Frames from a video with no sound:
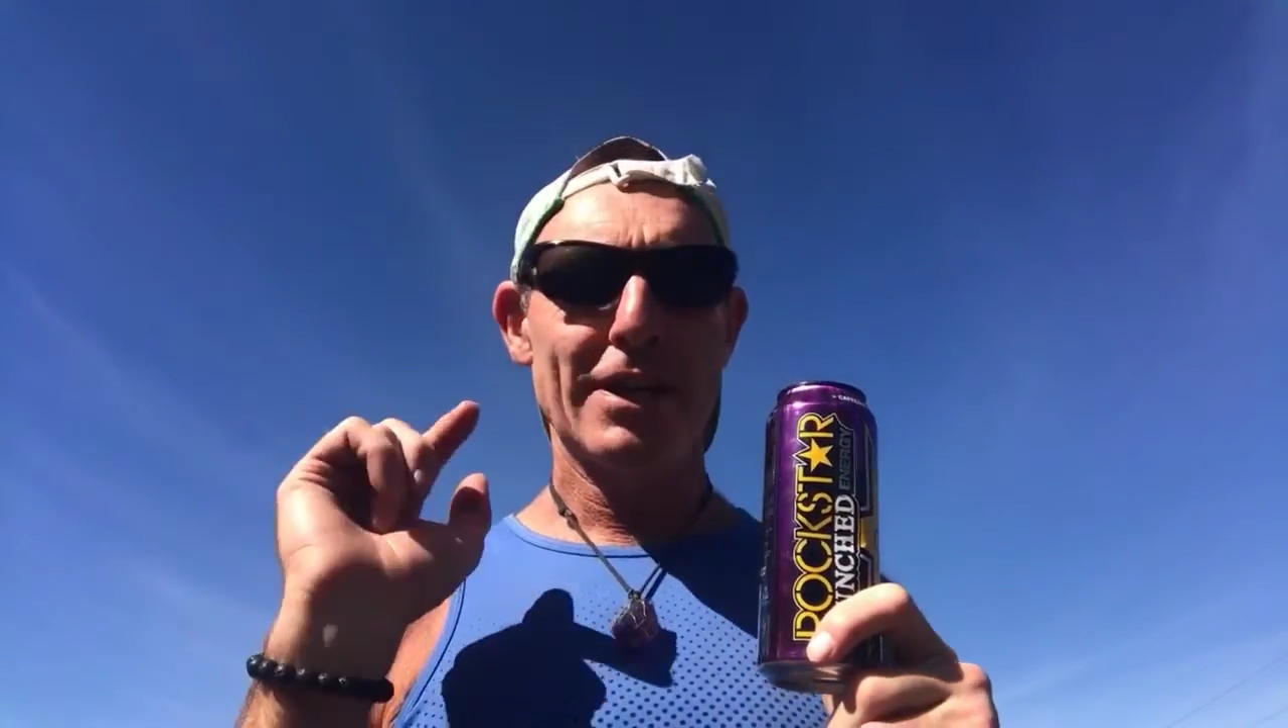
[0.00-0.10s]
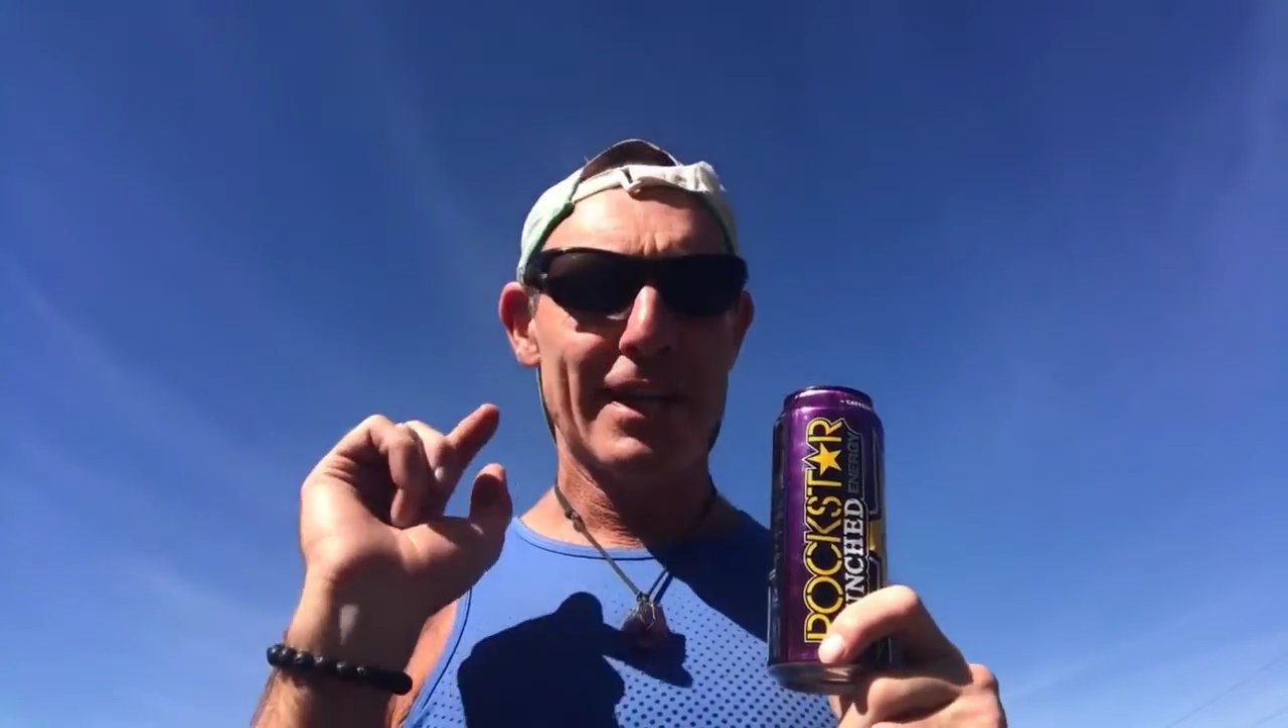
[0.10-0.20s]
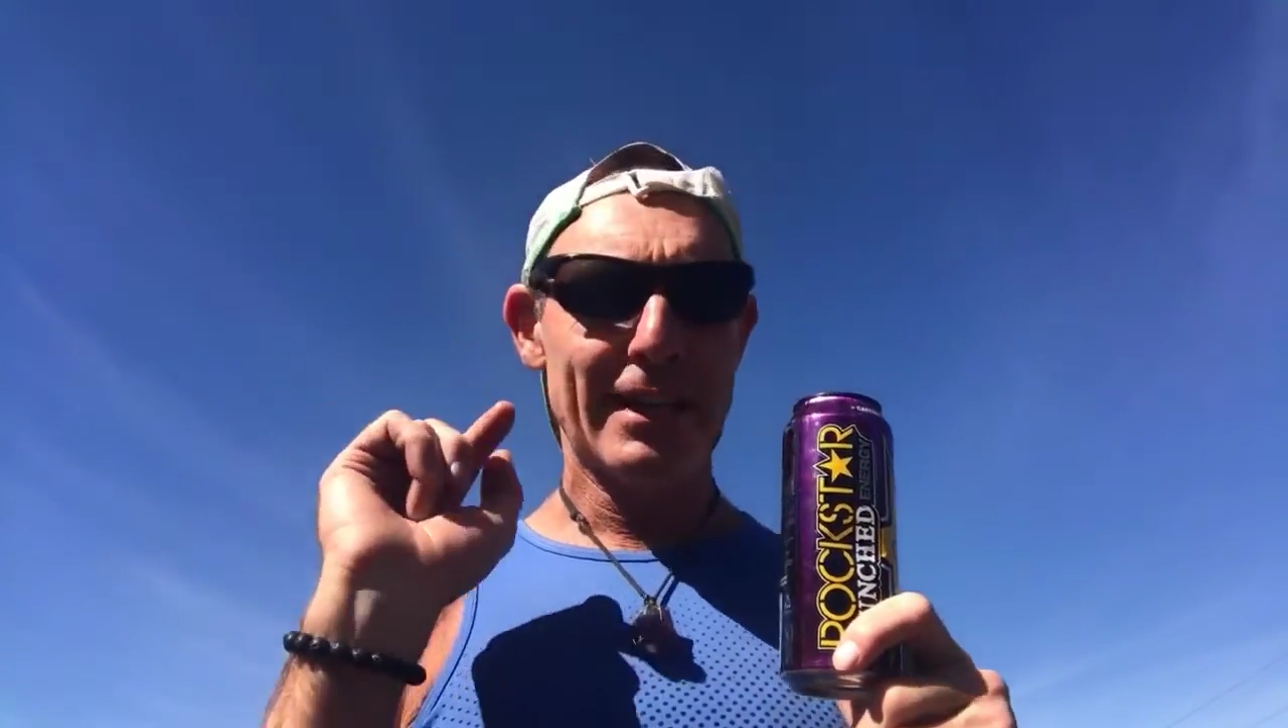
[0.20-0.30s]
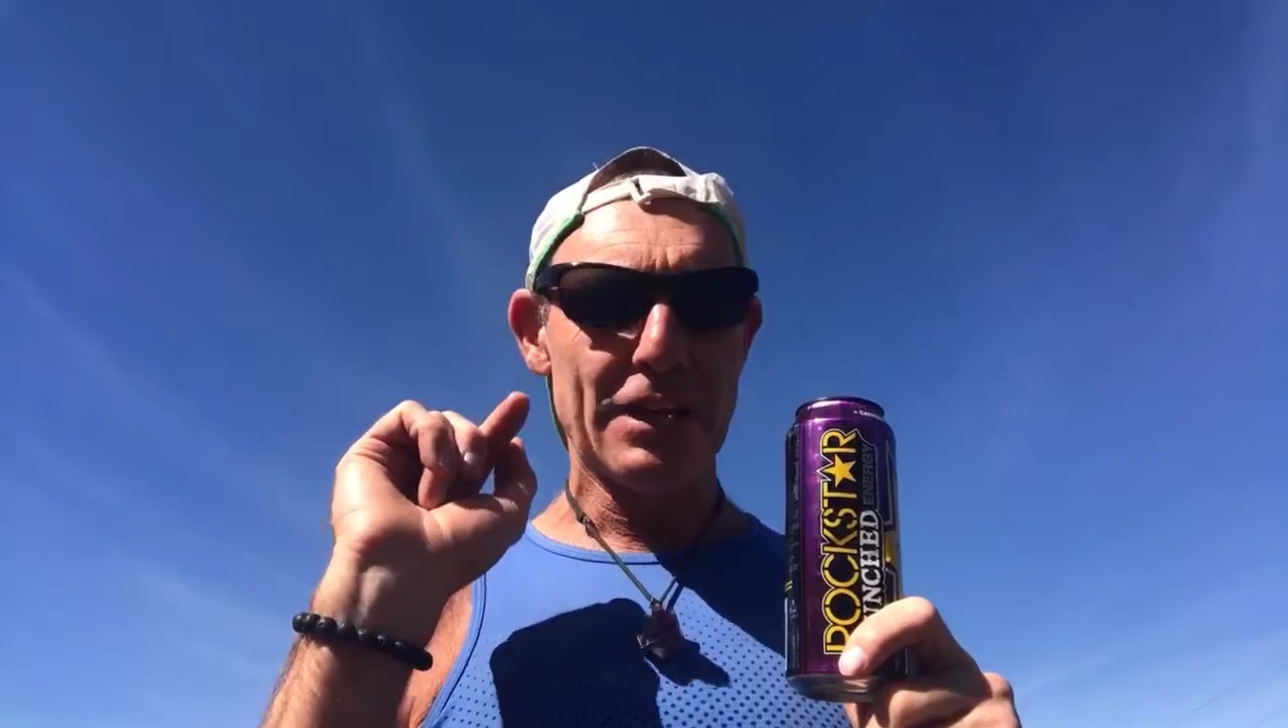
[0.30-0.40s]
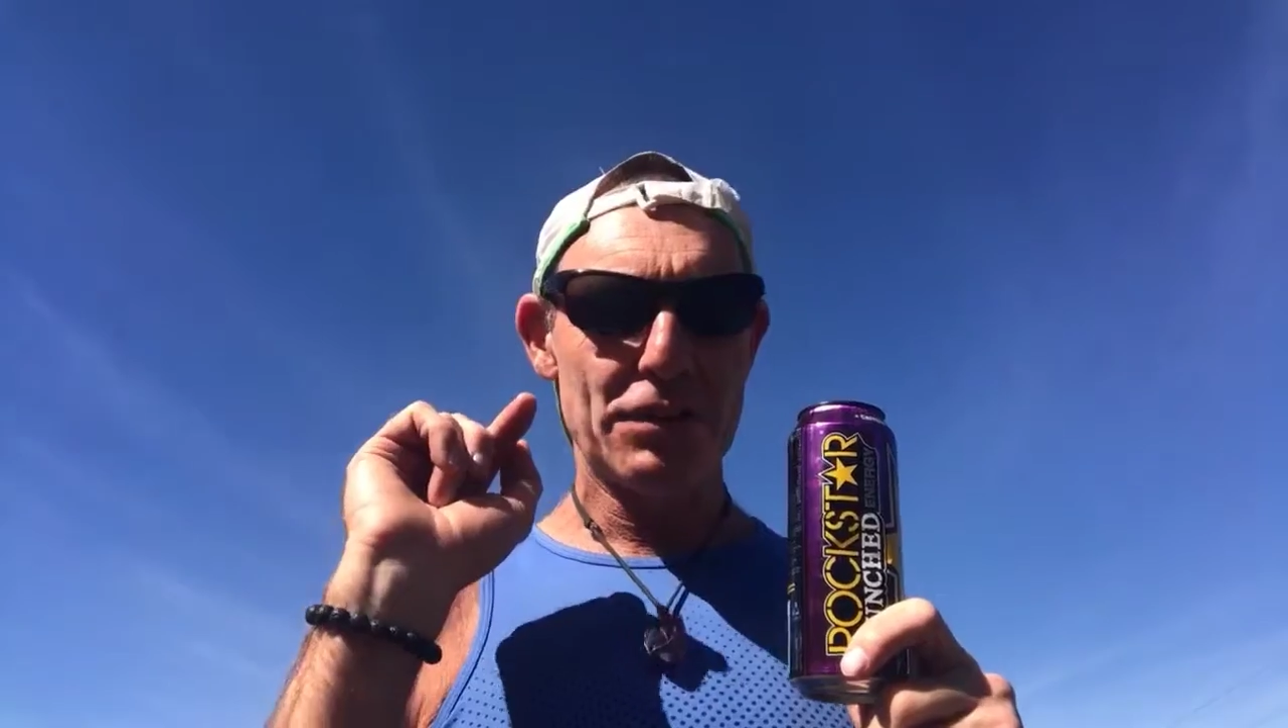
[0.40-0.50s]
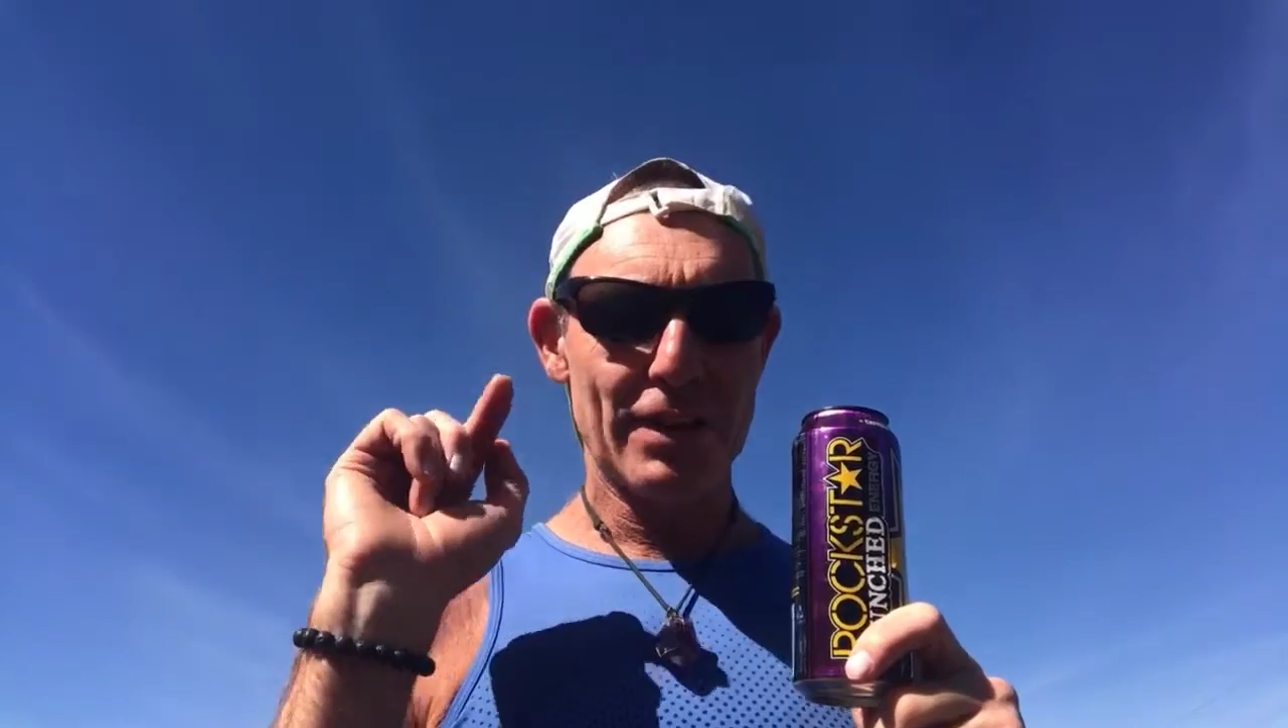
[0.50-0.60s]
check out that